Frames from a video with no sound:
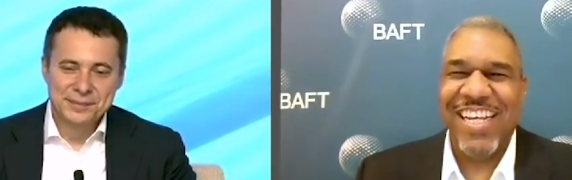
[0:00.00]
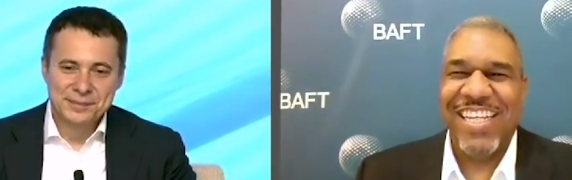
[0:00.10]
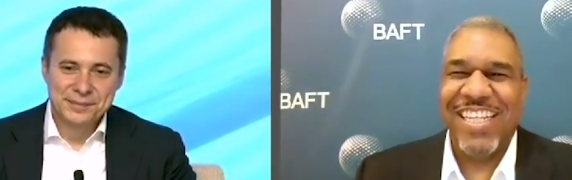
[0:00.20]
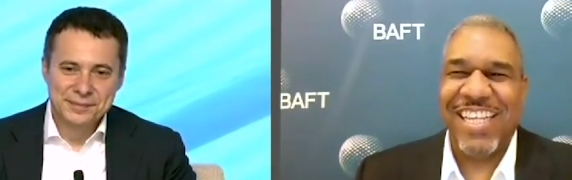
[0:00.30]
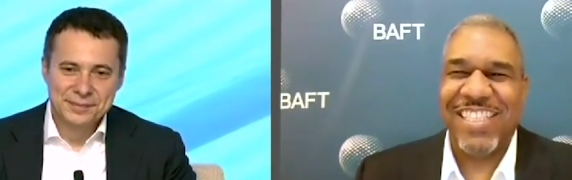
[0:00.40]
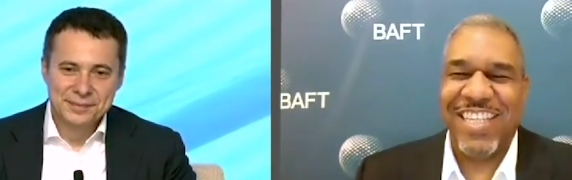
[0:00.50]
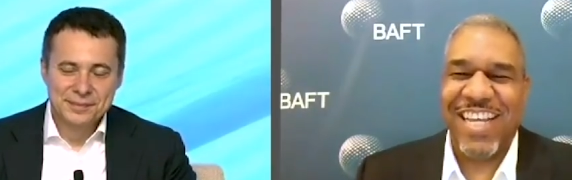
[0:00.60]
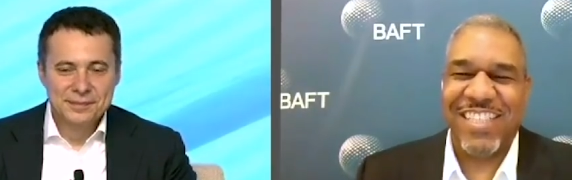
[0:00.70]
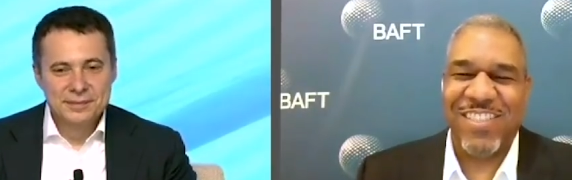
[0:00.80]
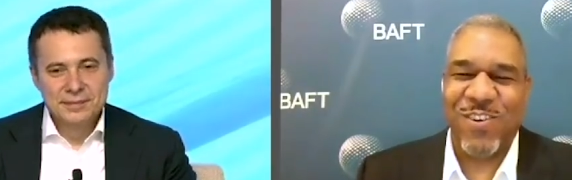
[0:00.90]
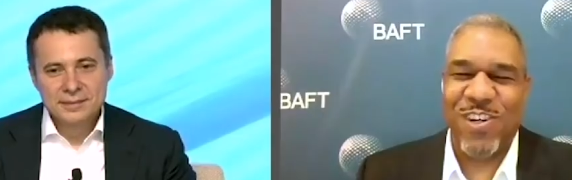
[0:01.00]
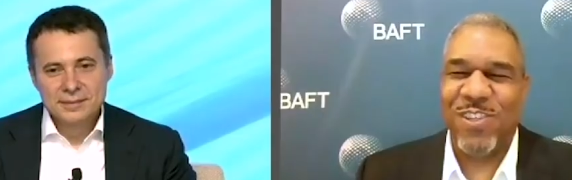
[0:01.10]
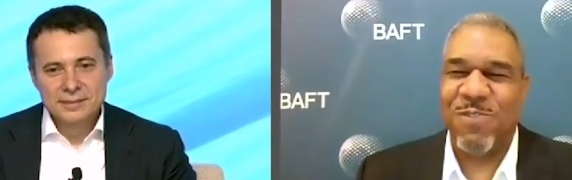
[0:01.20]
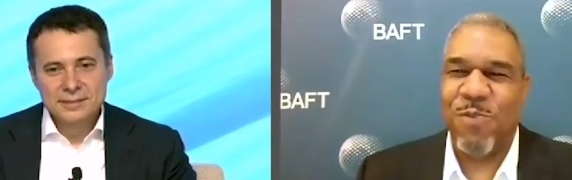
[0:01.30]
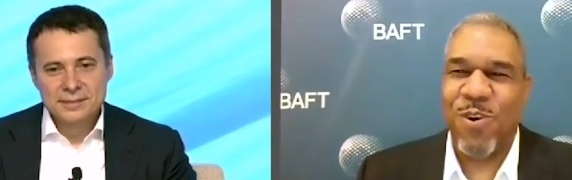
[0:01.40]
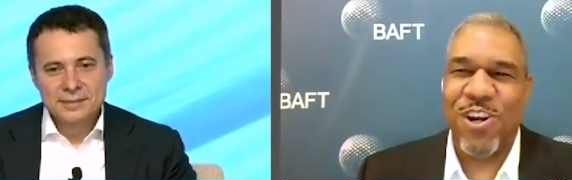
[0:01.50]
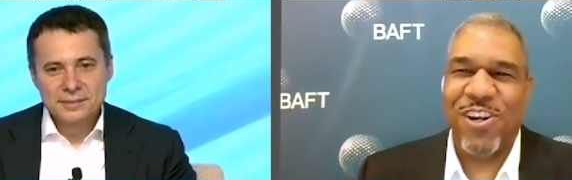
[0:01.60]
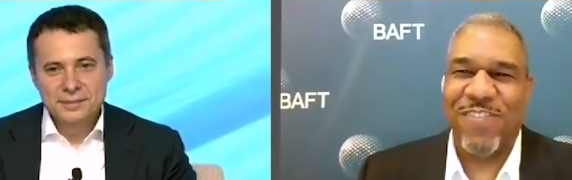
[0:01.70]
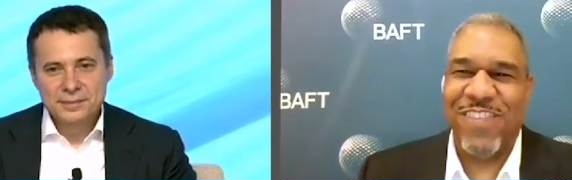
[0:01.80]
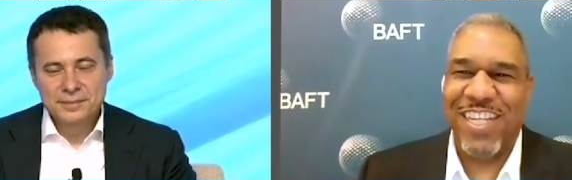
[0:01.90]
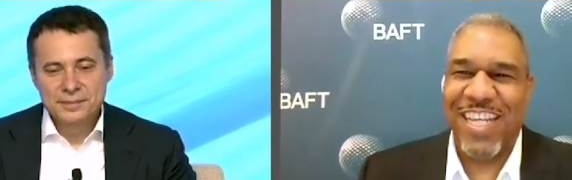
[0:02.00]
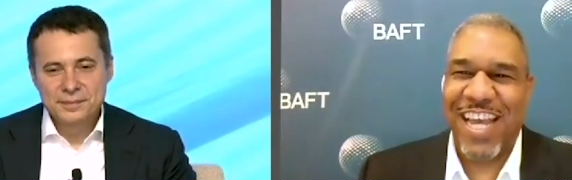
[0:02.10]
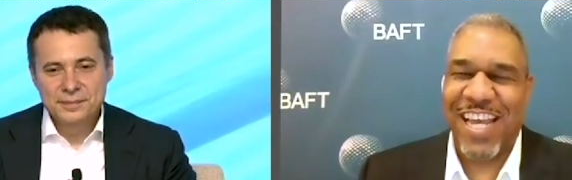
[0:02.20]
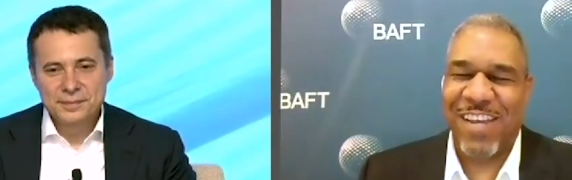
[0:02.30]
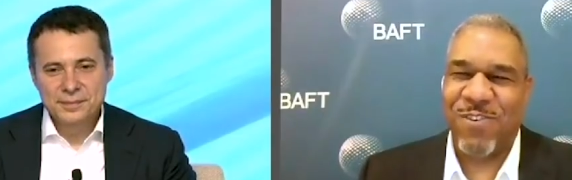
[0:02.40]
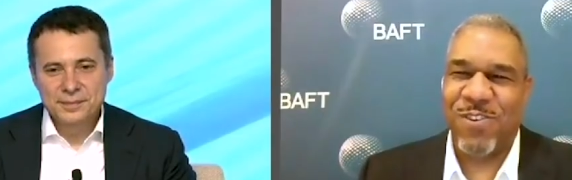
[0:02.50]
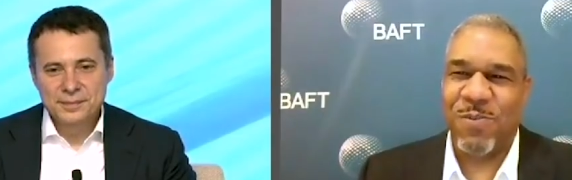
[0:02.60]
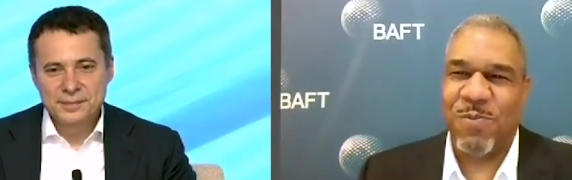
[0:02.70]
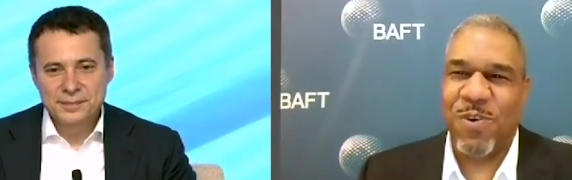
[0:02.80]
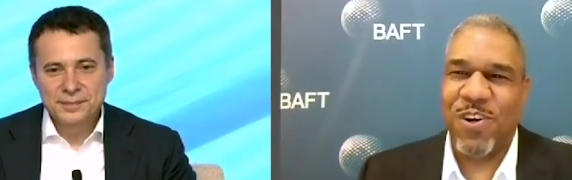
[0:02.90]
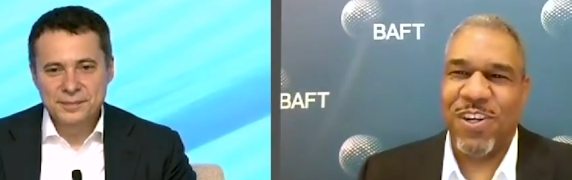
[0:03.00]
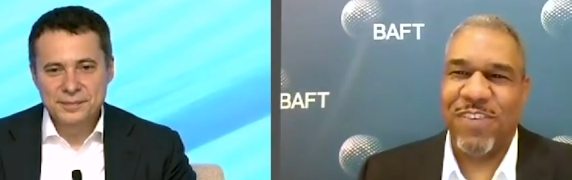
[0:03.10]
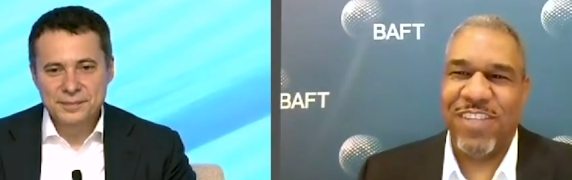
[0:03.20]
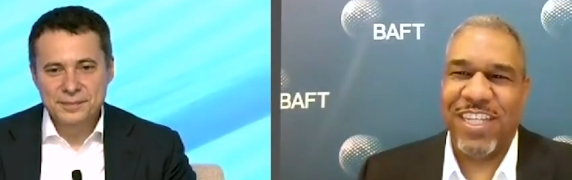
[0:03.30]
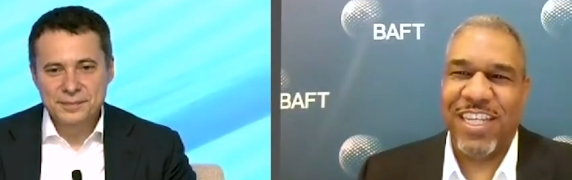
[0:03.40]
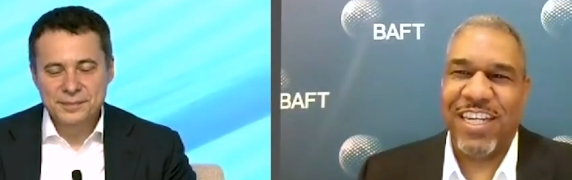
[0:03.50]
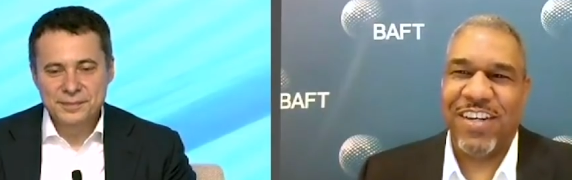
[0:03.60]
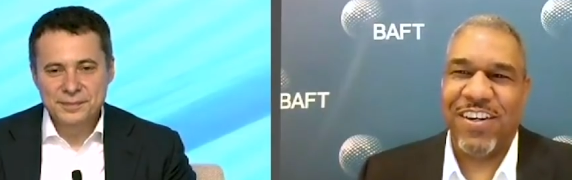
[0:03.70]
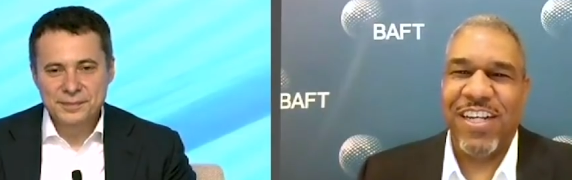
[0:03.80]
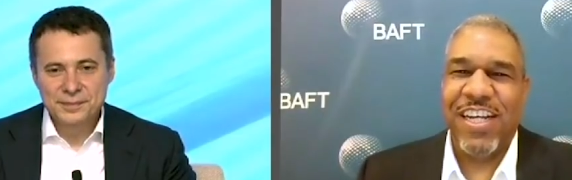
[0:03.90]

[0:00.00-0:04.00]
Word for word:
Speaker 1: that's that's sort of the word of the day or the word of the year.